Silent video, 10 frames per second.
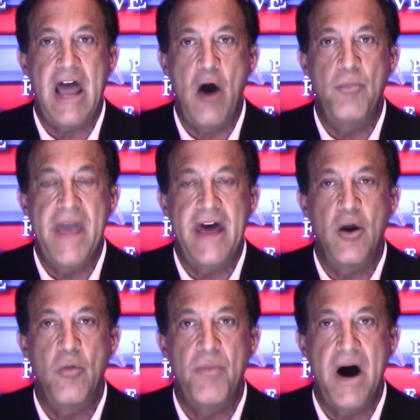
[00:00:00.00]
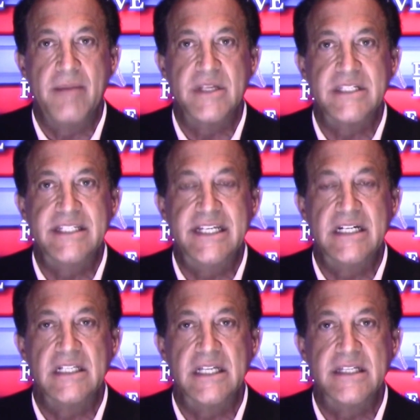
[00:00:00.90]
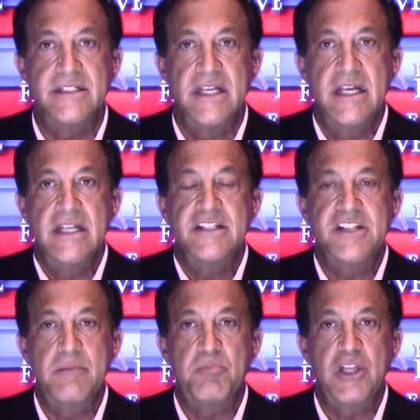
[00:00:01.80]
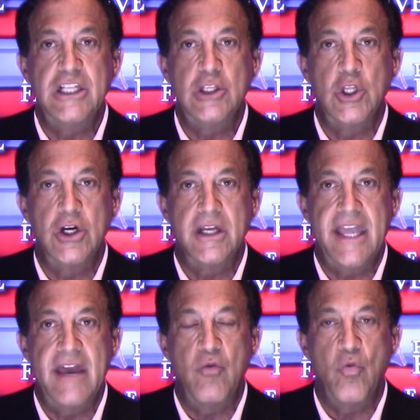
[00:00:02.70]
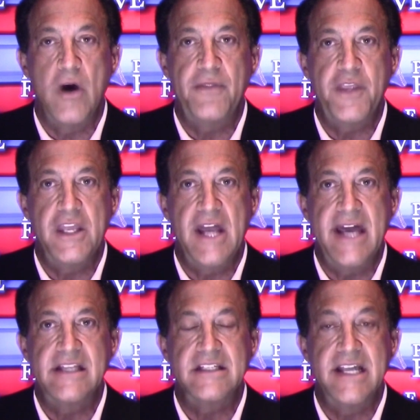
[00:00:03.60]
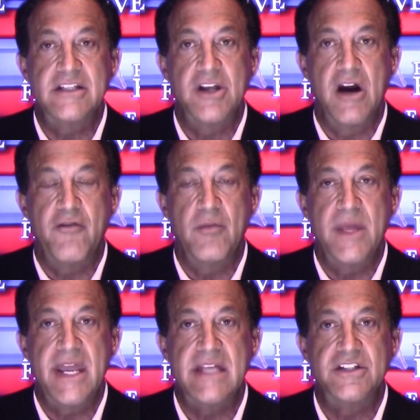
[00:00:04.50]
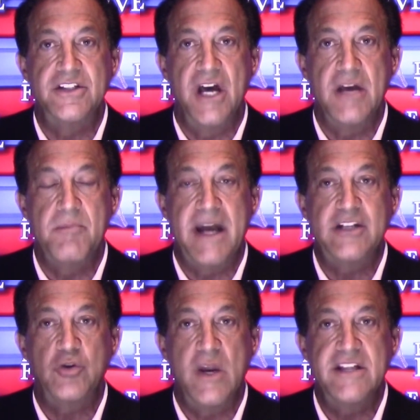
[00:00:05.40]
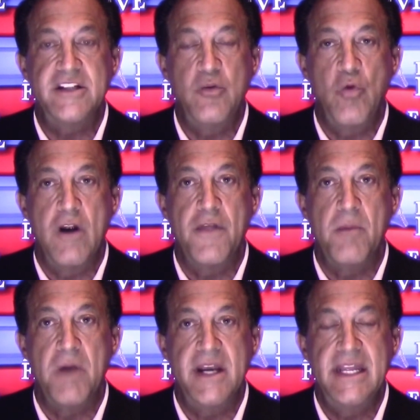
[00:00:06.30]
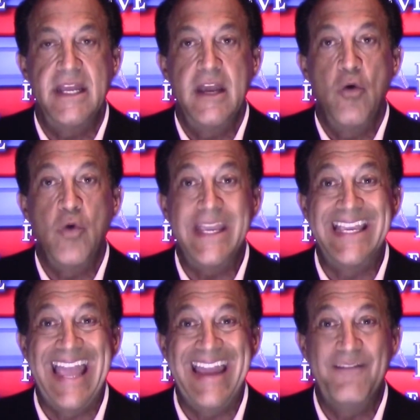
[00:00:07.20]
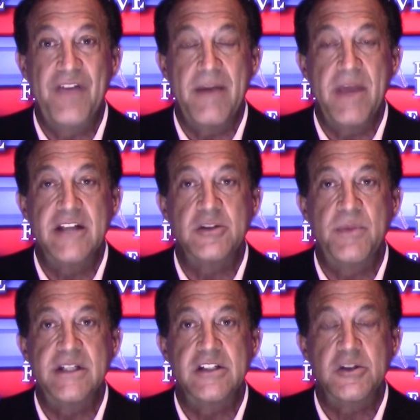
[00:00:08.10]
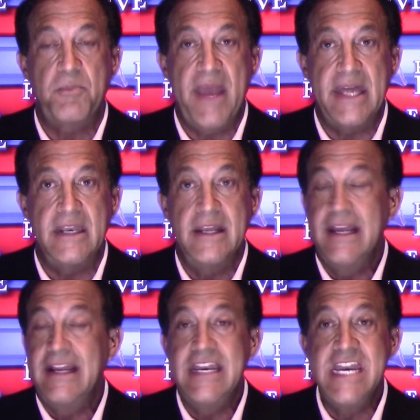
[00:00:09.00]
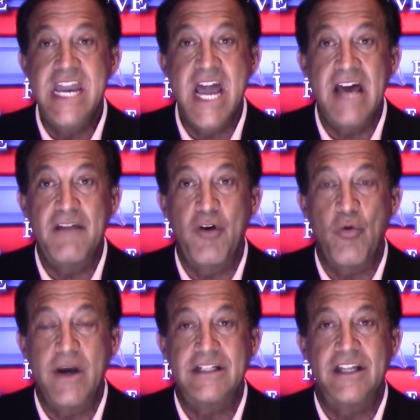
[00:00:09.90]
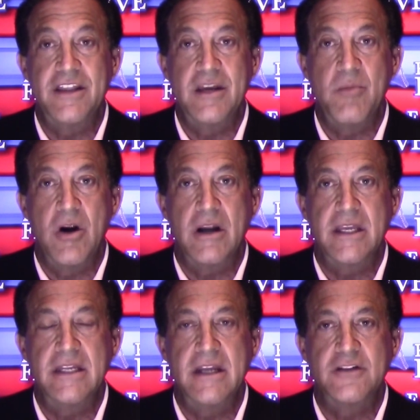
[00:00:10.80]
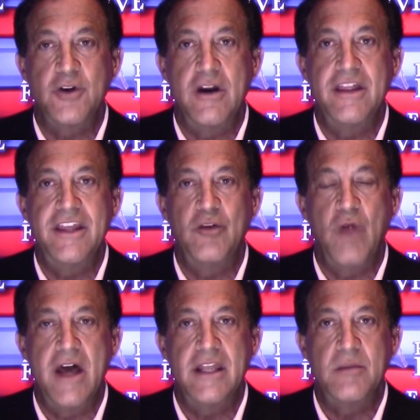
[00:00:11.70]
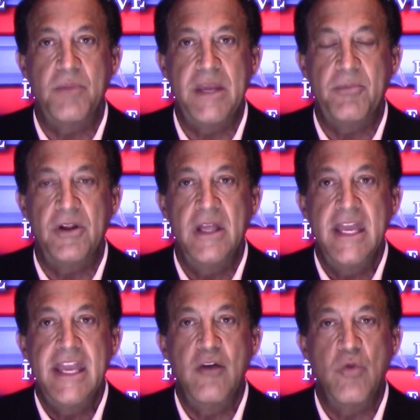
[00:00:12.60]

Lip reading: how bad Obama's deal is, simply look at what the United States government has done by tracing where the money we gave them has been spent. None of it went to the Iranian people. It